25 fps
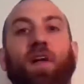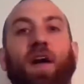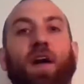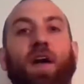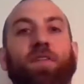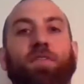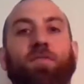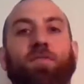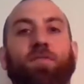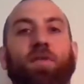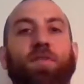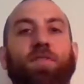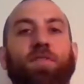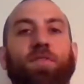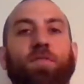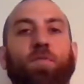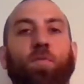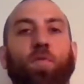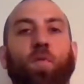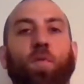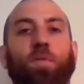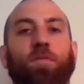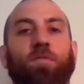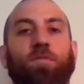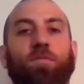throughout
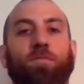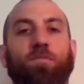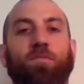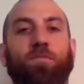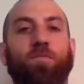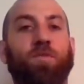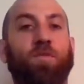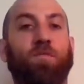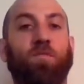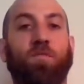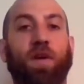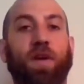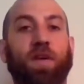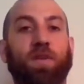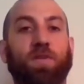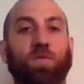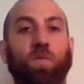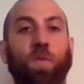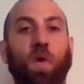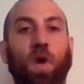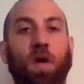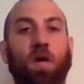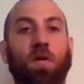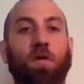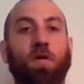the ring as
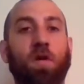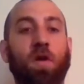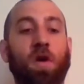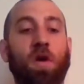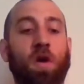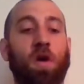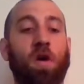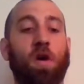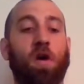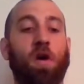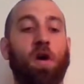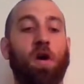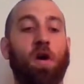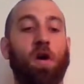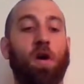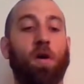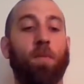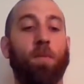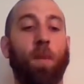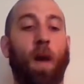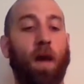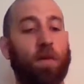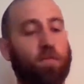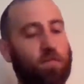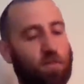well.
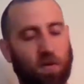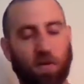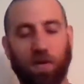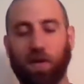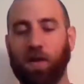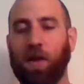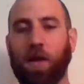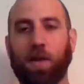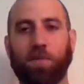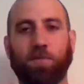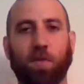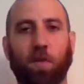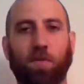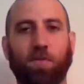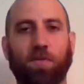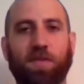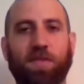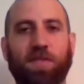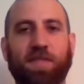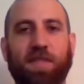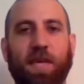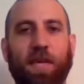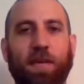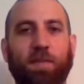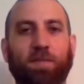I really like both these
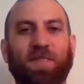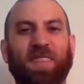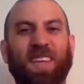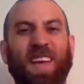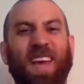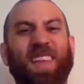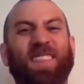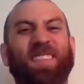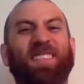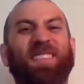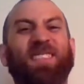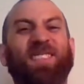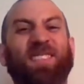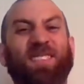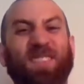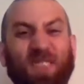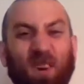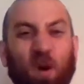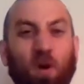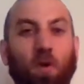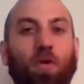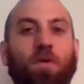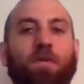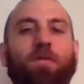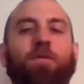teams, and the
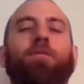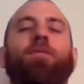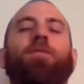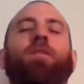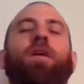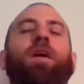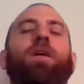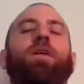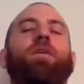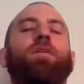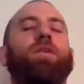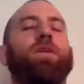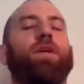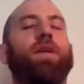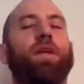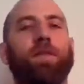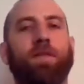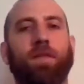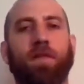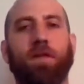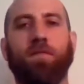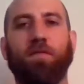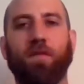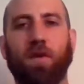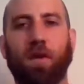Skulk finally get
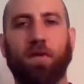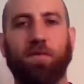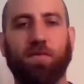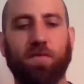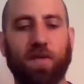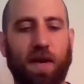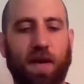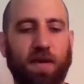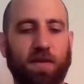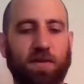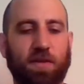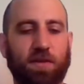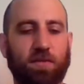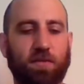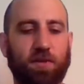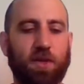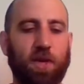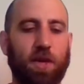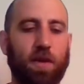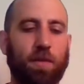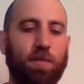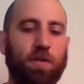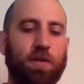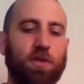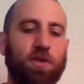the Evolve Tag Team
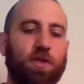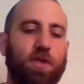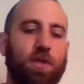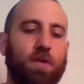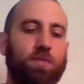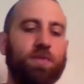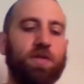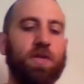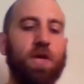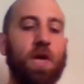Championships.